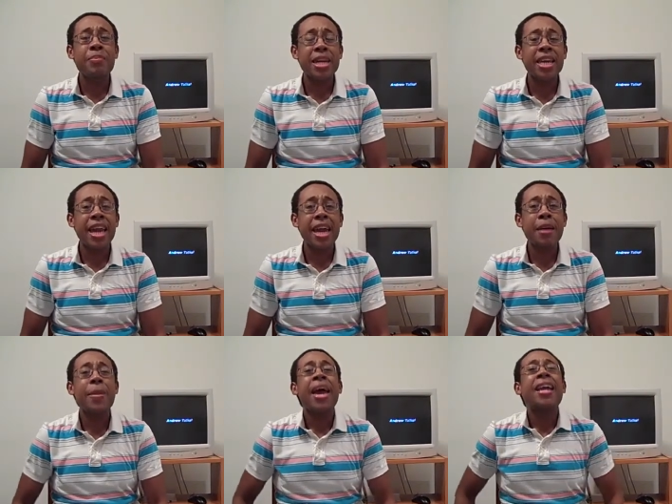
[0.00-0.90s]

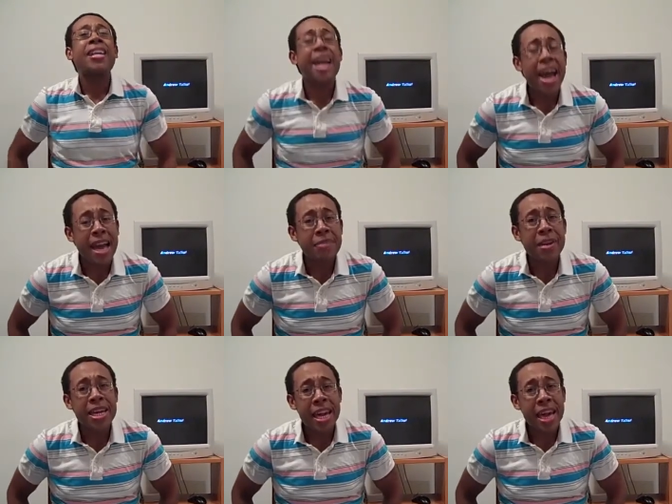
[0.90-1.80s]
p.m. 9
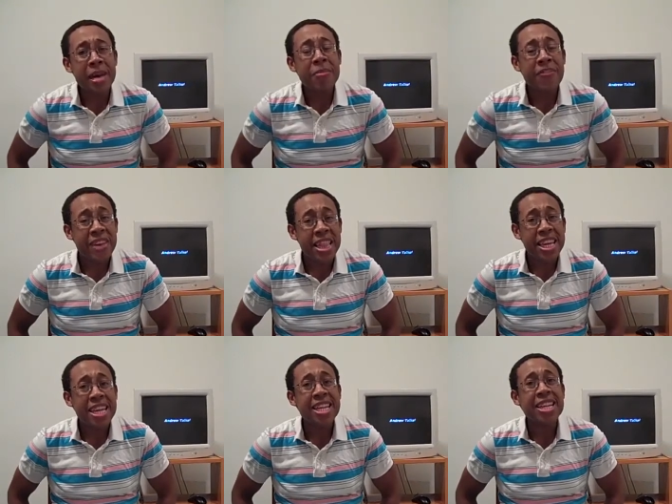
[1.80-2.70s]
p.m.
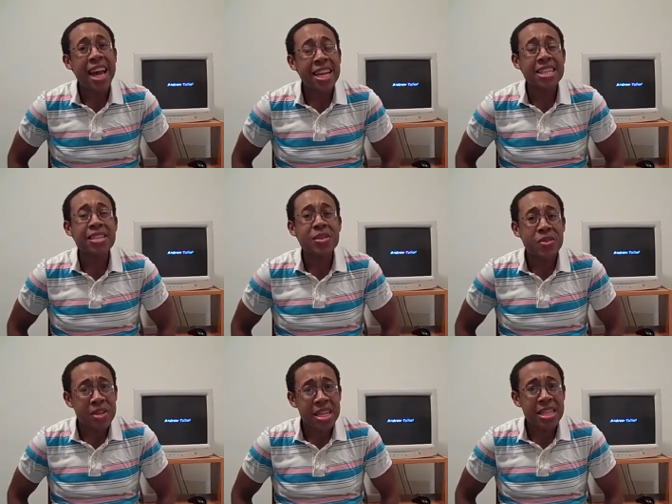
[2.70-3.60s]
Philly, 90
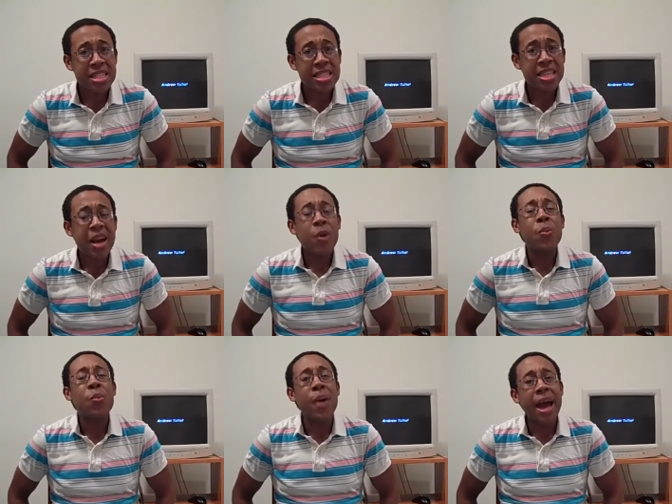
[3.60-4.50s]
degrees
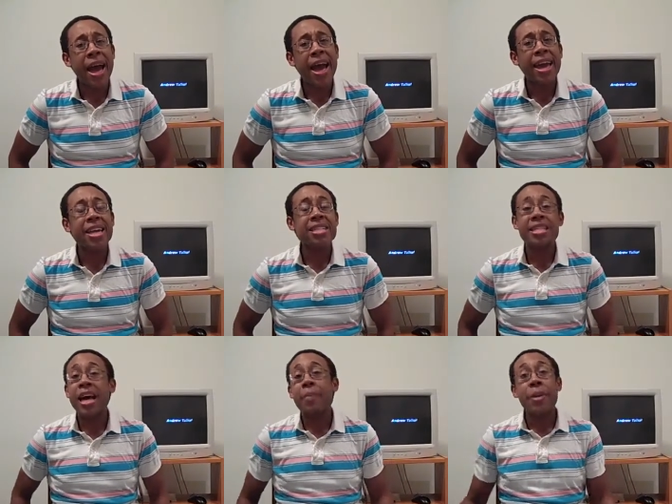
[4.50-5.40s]
why it's
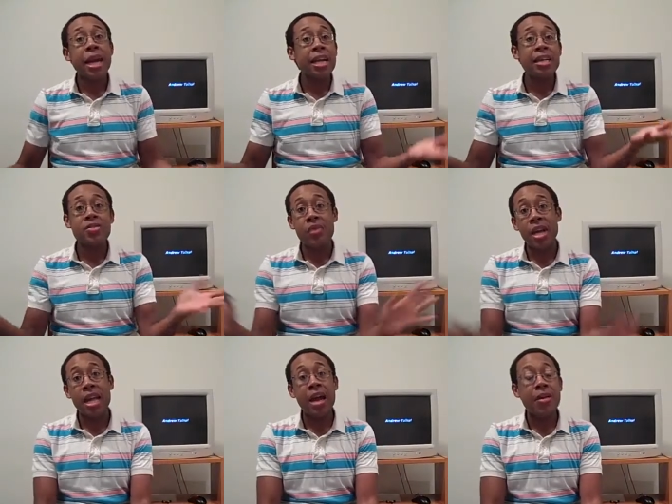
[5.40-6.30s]
the upper 80s
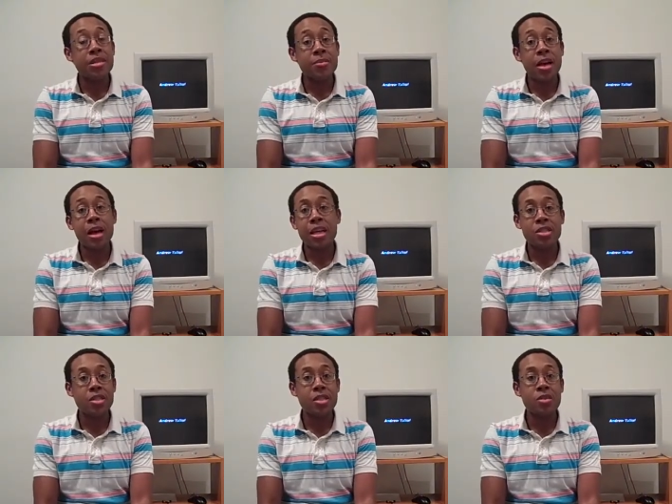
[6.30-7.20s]
right now as I'm talking to